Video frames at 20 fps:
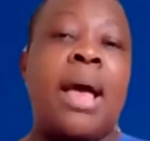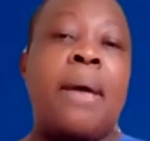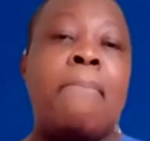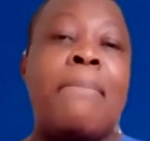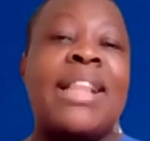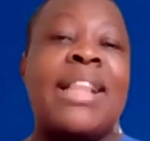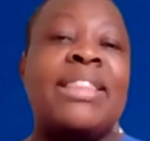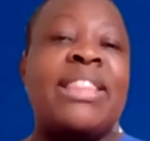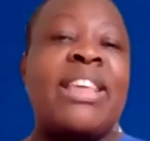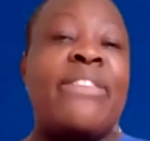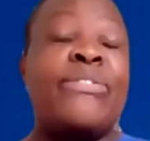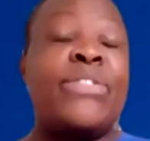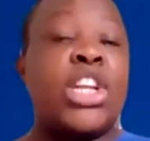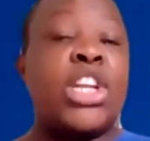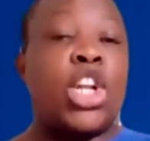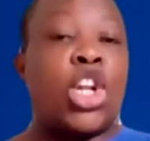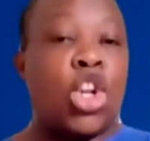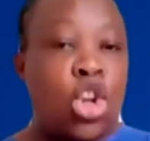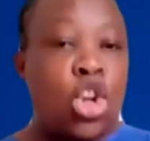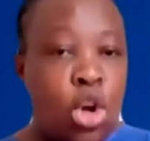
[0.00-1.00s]
but they've
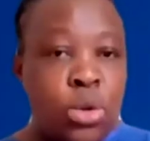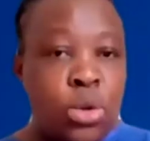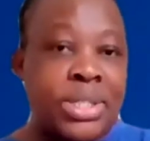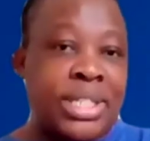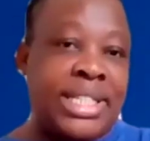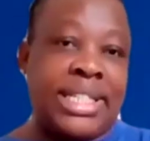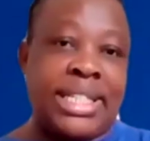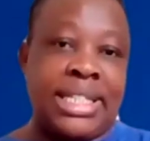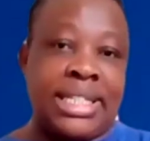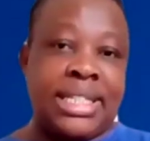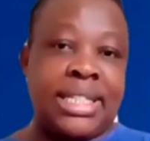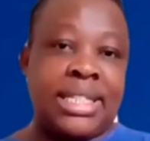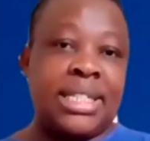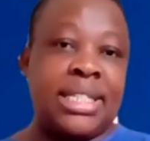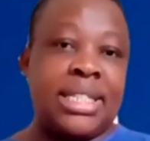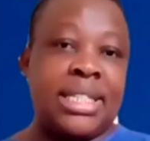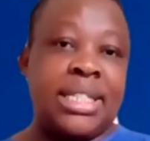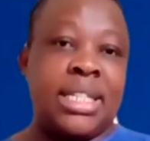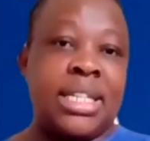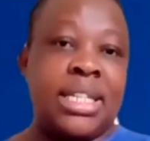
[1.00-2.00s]
enclosed it.
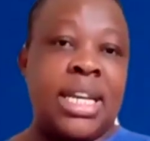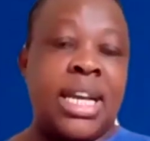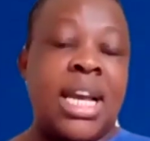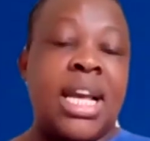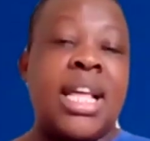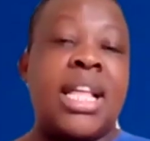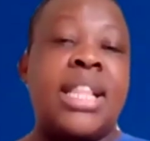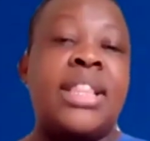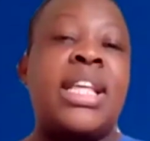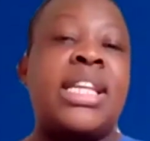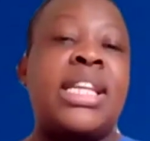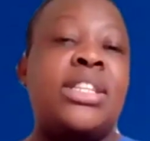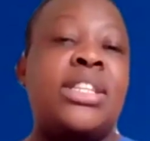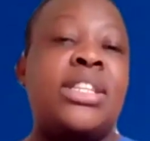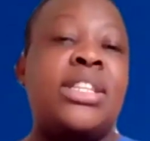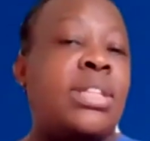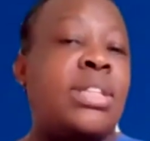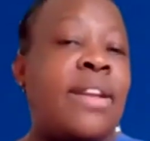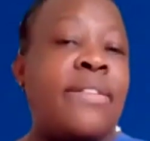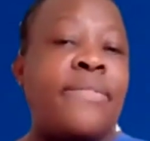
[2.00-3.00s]
The
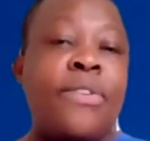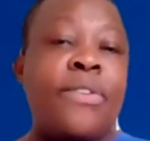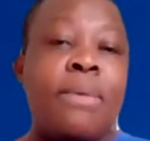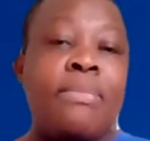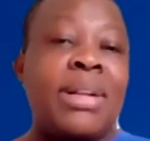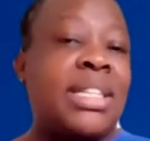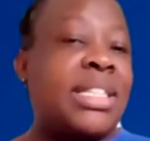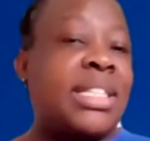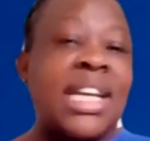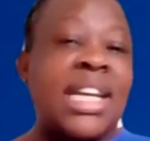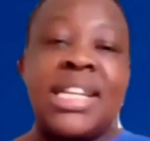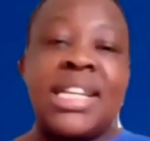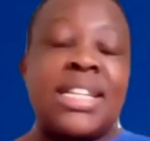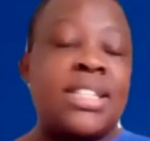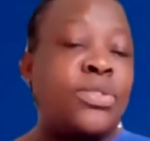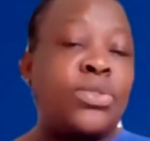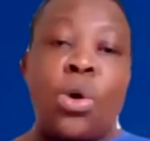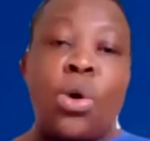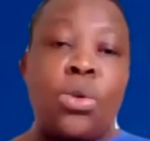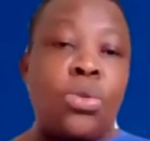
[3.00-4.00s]
informal
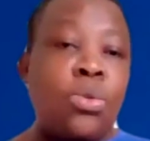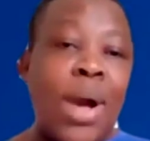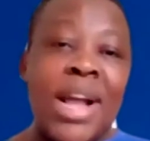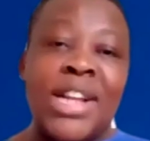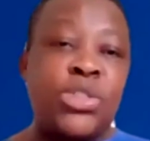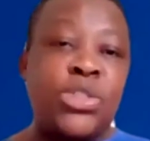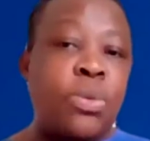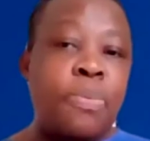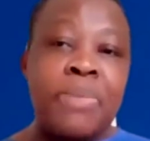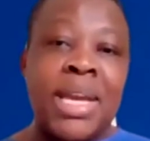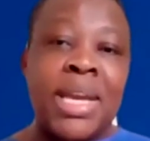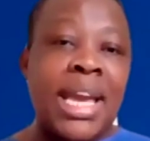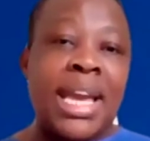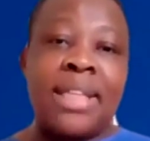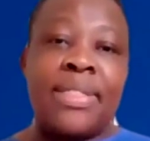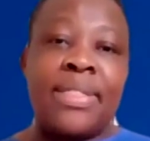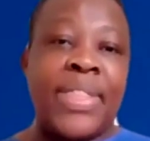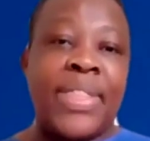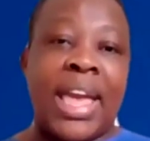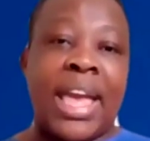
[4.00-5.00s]
traders don't want to be
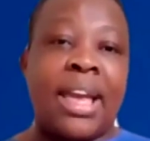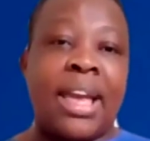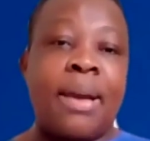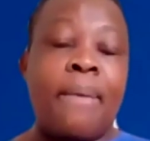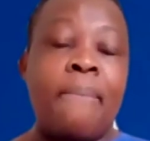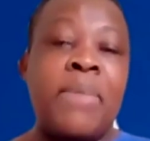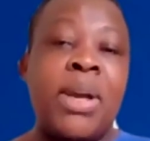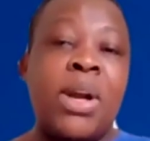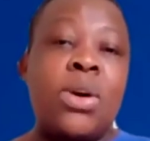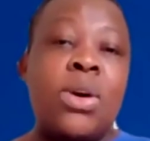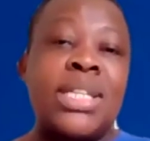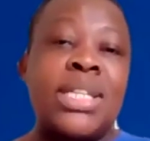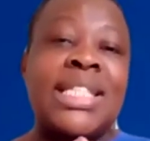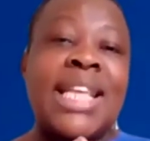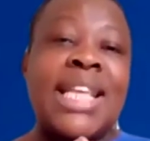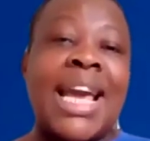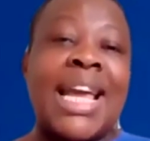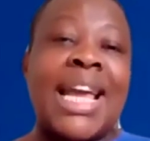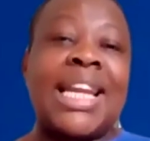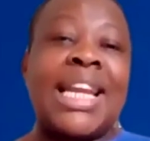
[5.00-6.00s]
in there because
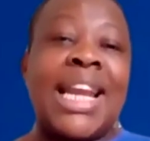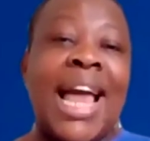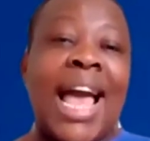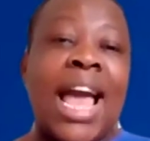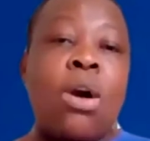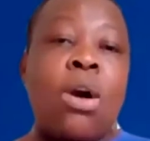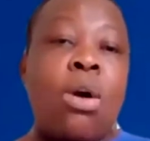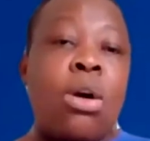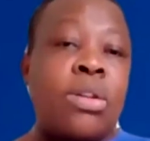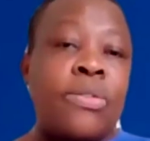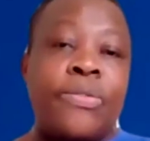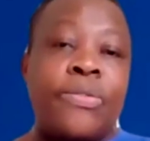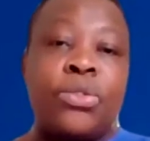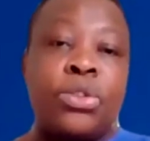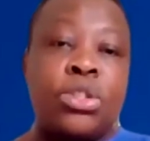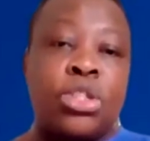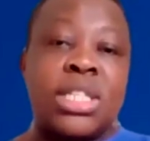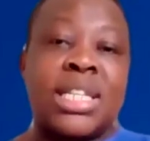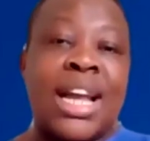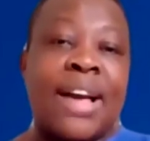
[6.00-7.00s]
they rely on
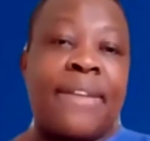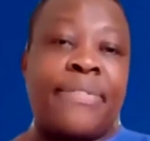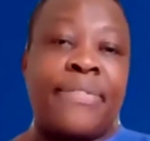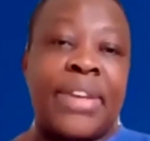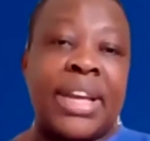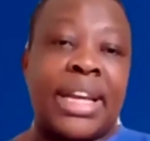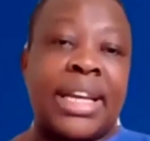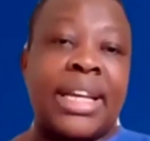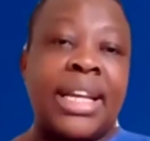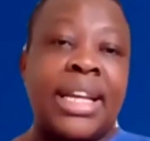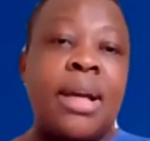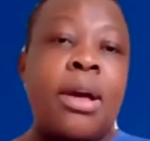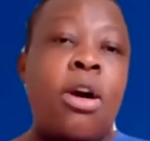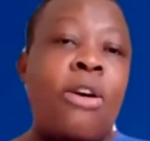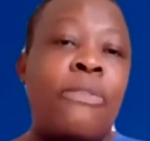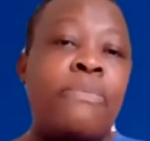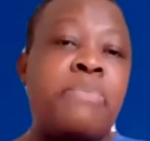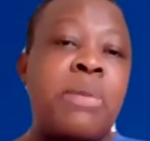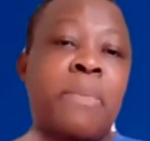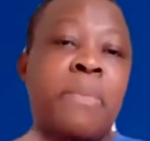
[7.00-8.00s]
foot traffic
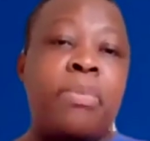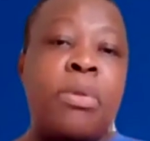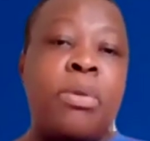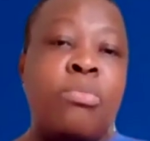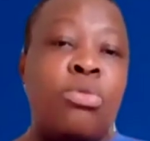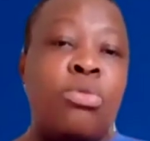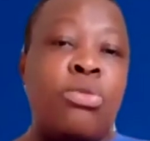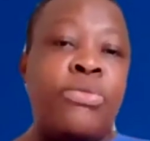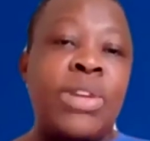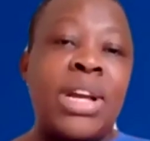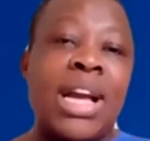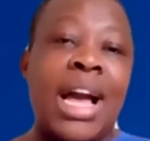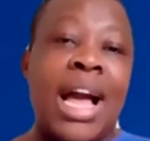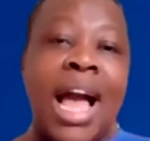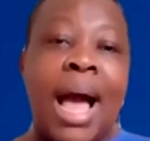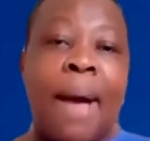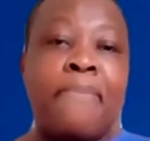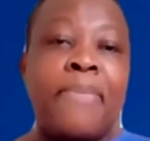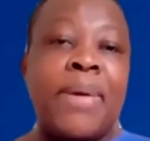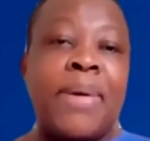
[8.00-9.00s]
of people moving
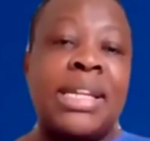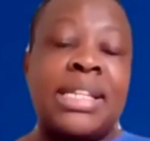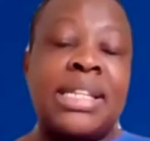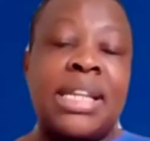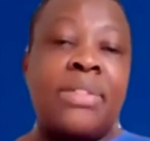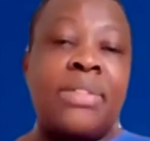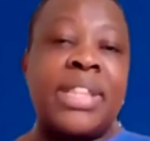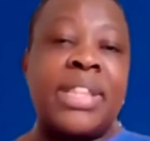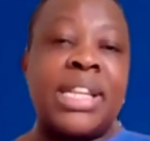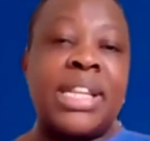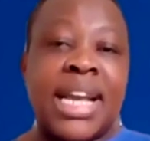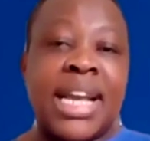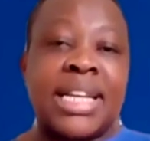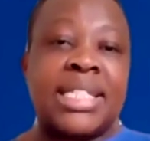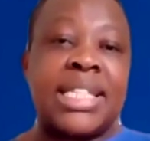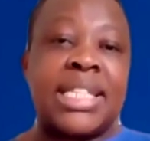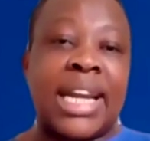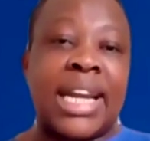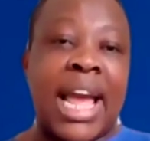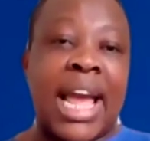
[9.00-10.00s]
up and down the
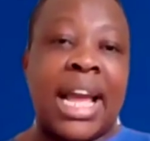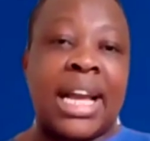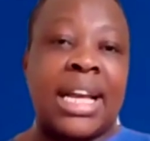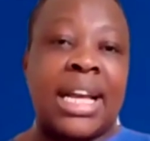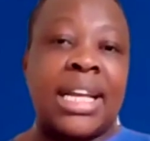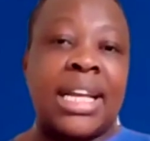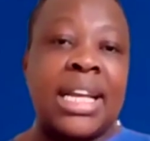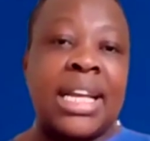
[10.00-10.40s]
taxi rank.